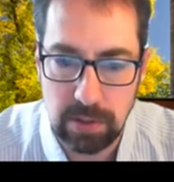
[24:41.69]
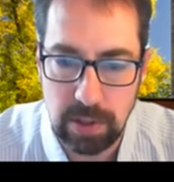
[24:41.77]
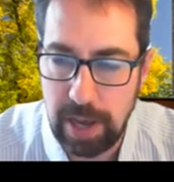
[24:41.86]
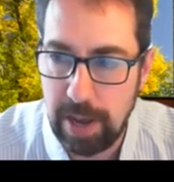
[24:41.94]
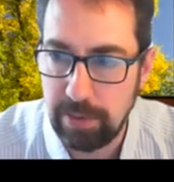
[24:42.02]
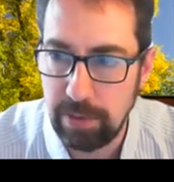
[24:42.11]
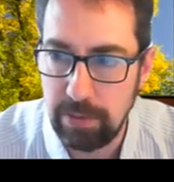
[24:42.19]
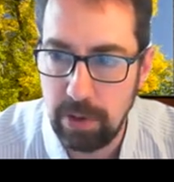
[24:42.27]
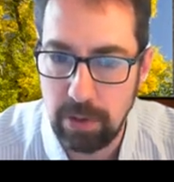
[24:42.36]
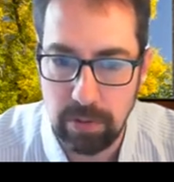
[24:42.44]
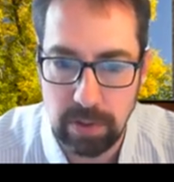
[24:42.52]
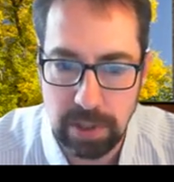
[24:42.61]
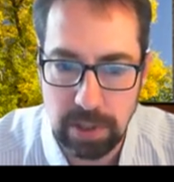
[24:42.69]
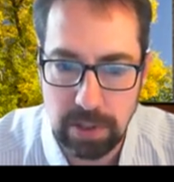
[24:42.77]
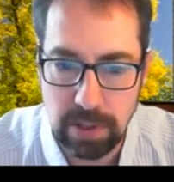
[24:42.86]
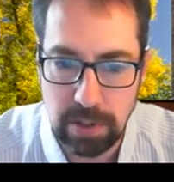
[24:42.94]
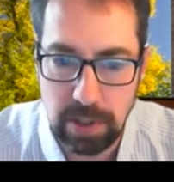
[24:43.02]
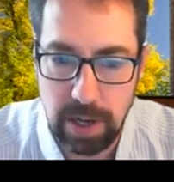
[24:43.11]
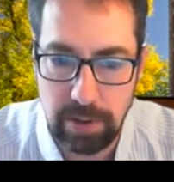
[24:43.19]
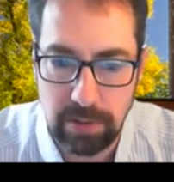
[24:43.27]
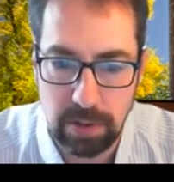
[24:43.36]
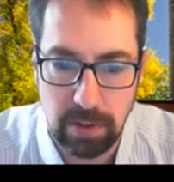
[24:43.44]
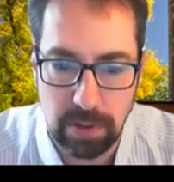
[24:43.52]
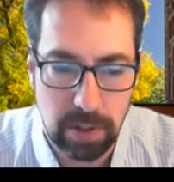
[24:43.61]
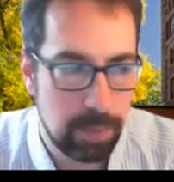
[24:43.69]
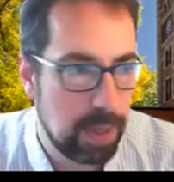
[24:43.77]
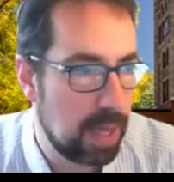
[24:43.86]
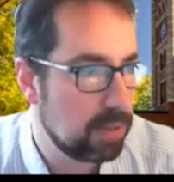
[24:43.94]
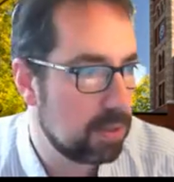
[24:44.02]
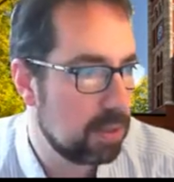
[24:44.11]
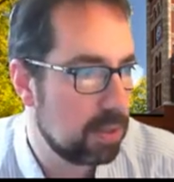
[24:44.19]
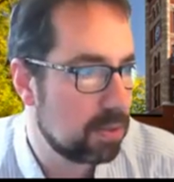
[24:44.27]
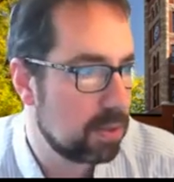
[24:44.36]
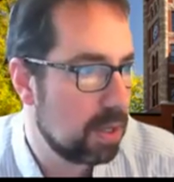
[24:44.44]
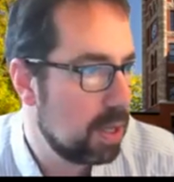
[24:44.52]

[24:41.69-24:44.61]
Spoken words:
I have to know the resistance, I have to know the capacitance.